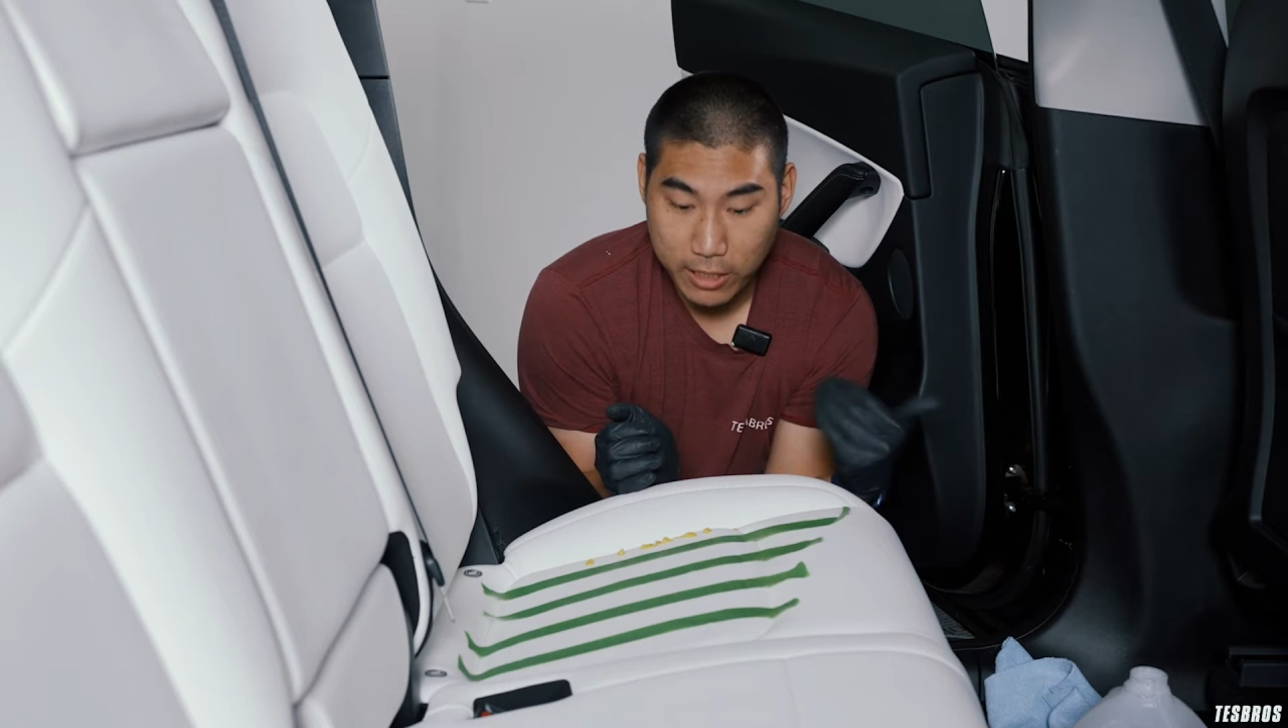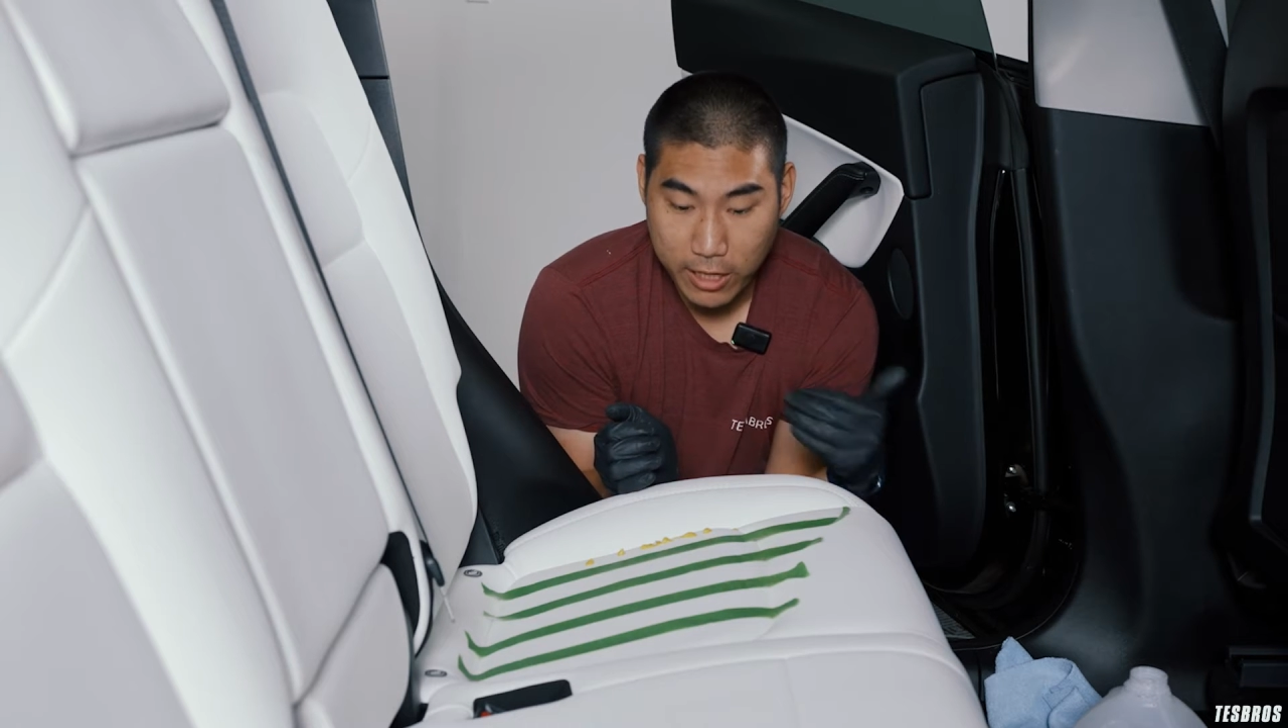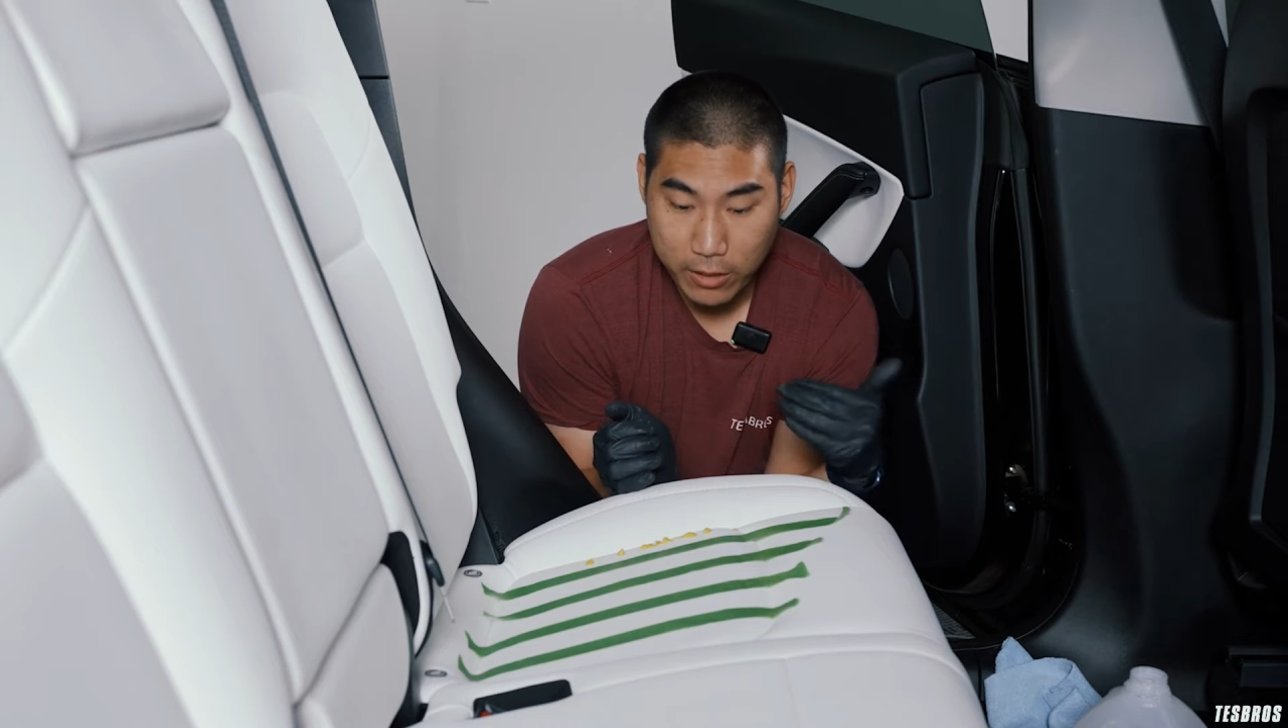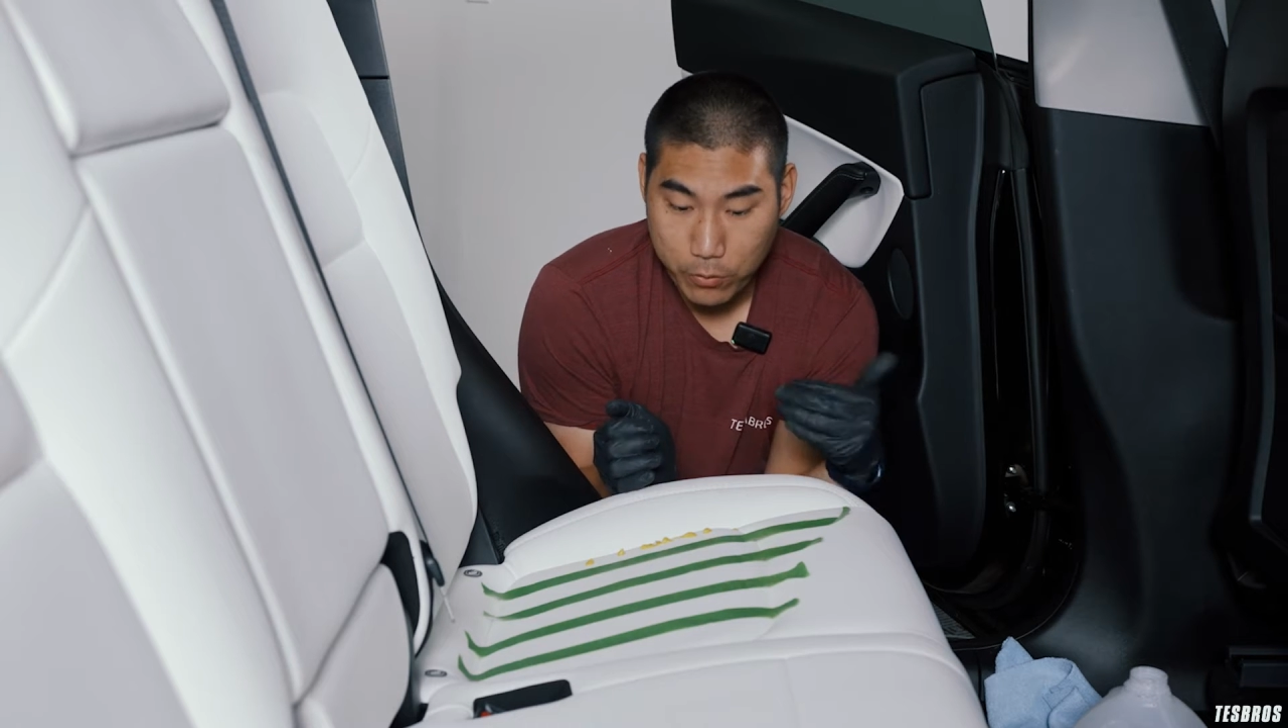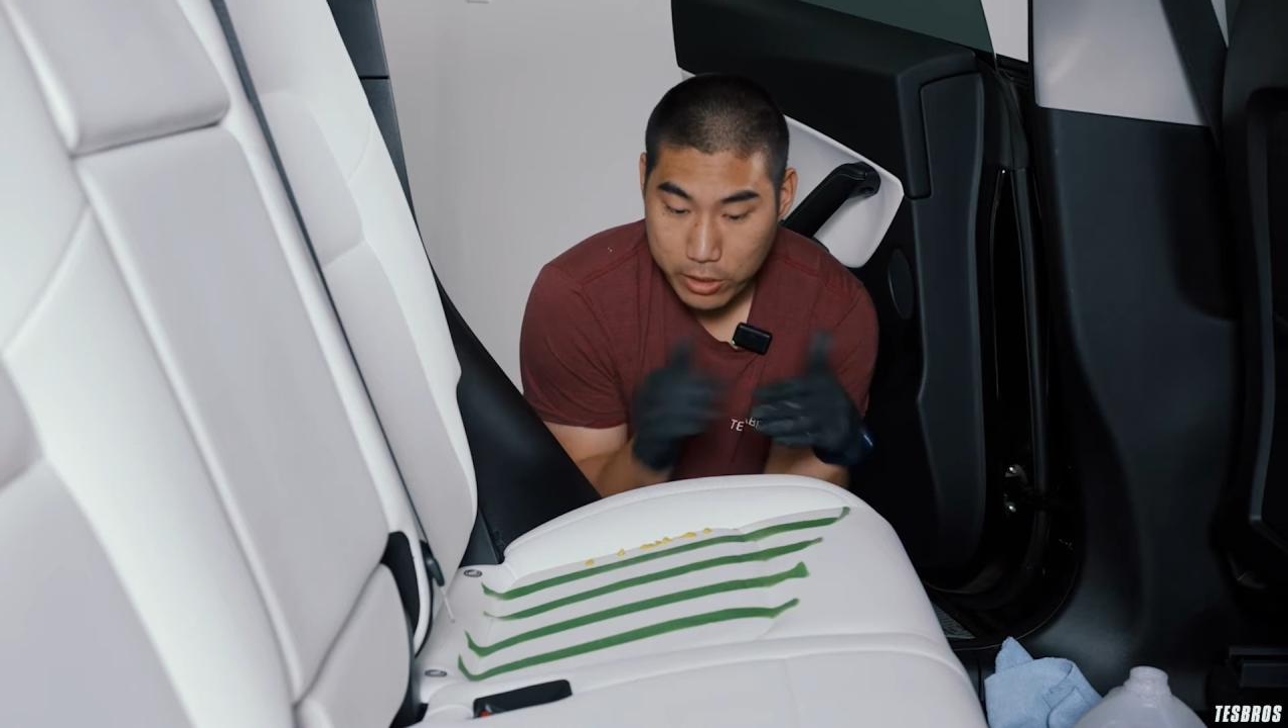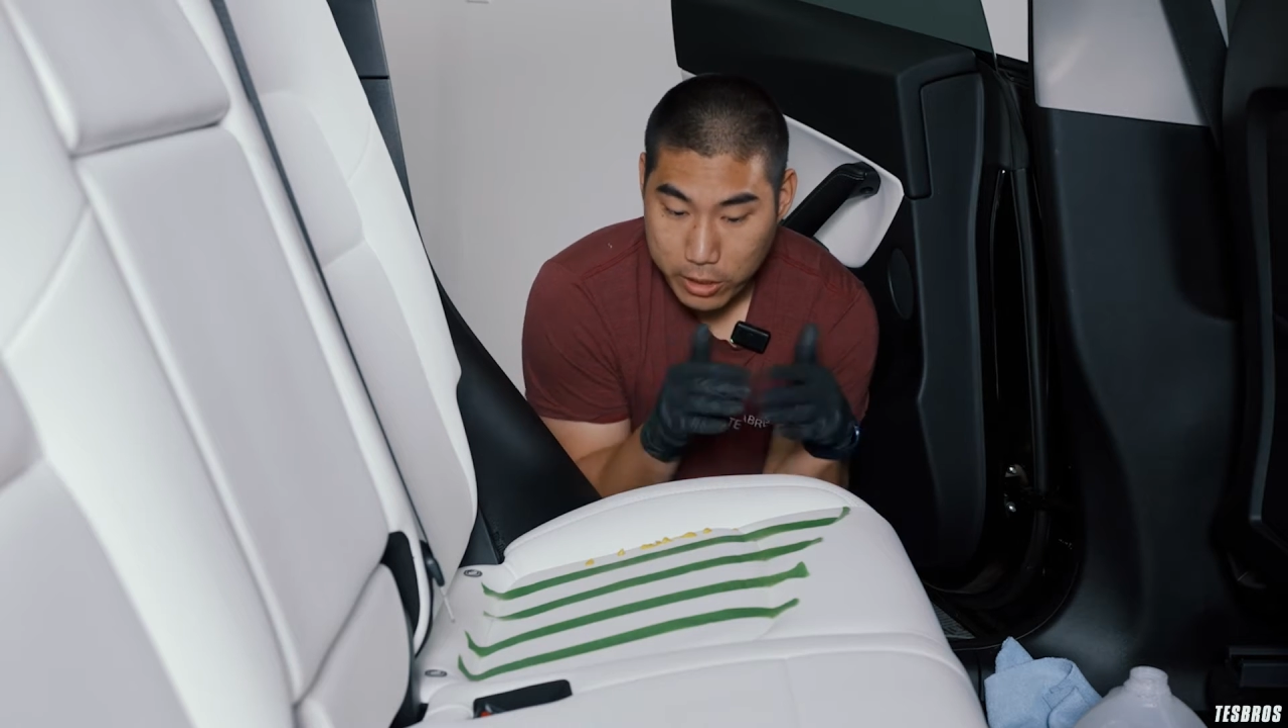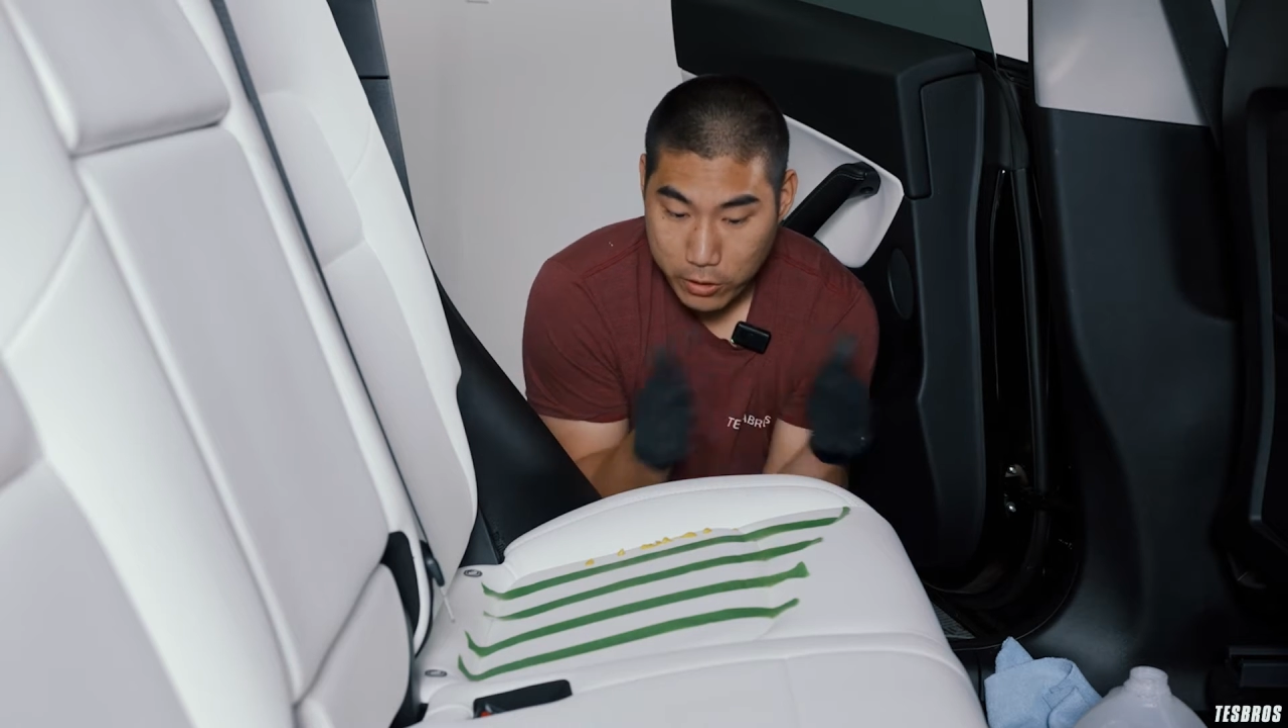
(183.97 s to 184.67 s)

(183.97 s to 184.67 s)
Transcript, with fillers: And uh, we're gonna